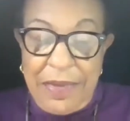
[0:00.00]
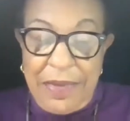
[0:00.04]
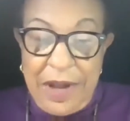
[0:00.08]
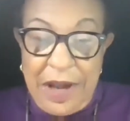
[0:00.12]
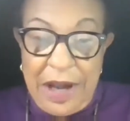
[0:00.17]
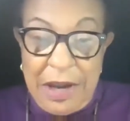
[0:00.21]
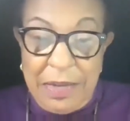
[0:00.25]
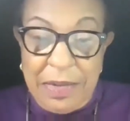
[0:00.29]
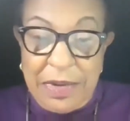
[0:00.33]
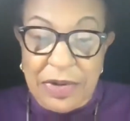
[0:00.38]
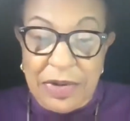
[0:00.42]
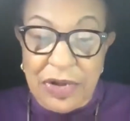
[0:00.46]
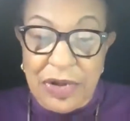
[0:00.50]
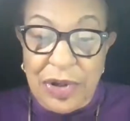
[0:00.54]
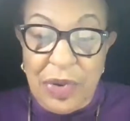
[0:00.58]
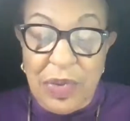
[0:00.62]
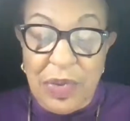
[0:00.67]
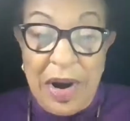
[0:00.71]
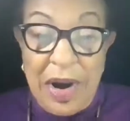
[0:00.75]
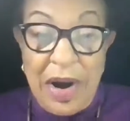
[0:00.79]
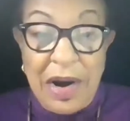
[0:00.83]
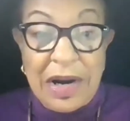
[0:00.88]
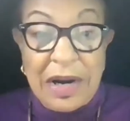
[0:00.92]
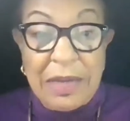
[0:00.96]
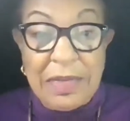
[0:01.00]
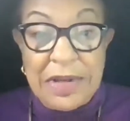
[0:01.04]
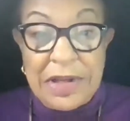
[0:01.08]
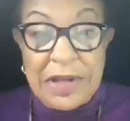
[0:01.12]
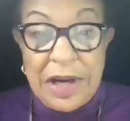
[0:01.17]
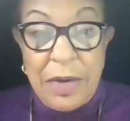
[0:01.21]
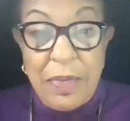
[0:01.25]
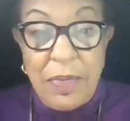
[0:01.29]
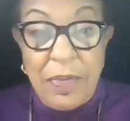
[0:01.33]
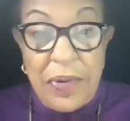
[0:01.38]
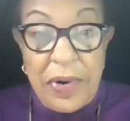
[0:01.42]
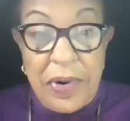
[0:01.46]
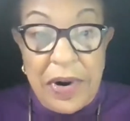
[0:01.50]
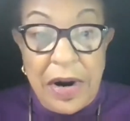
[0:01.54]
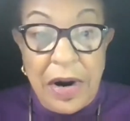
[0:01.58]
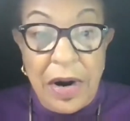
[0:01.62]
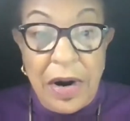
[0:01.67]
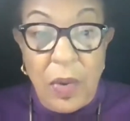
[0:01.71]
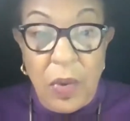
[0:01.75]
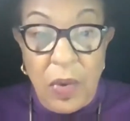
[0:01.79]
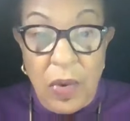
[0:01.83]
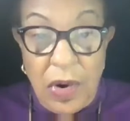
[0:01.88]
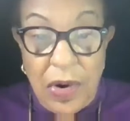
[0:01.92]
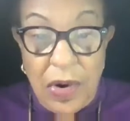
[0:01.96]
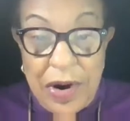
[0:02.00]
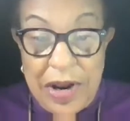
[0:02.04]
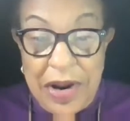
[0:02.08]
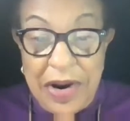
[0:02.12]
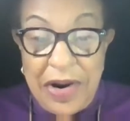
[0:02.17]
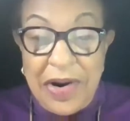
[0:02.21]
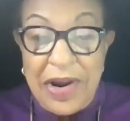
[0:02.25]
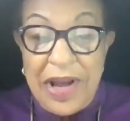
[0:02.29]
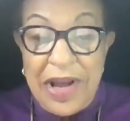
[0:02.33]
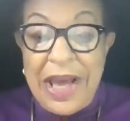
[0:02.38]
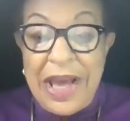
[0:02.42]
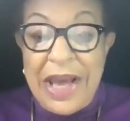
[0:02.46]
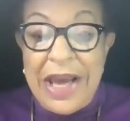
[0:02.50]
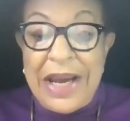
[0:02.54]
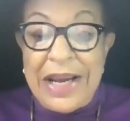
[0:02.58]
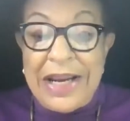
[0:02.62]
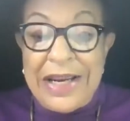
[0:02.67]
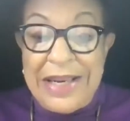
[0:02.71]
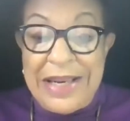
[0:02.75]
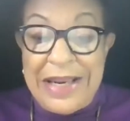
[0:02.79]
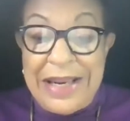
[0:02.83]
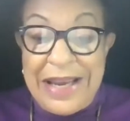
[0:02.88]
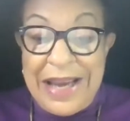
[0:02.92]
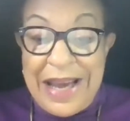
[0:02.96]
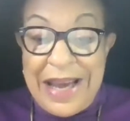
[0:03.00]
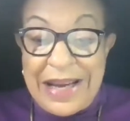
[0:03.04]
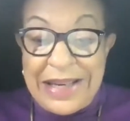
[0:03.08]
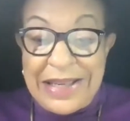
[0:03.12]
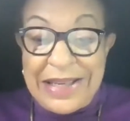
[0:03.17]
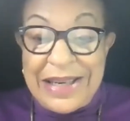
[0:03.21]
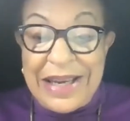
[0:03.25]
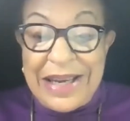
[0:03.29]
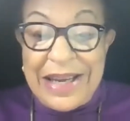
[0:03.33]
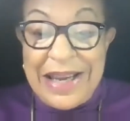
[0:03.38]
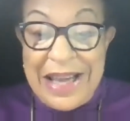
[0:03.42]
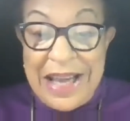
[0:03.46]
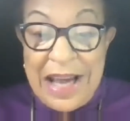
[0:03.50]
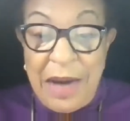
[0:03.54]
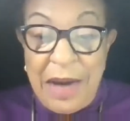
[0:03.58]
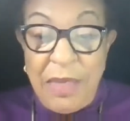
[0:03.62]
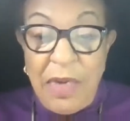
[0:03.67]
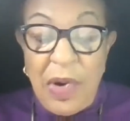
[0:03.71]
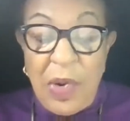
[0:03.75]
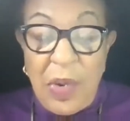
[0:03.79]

able to welcome as our prayer warrior, DeEtta M.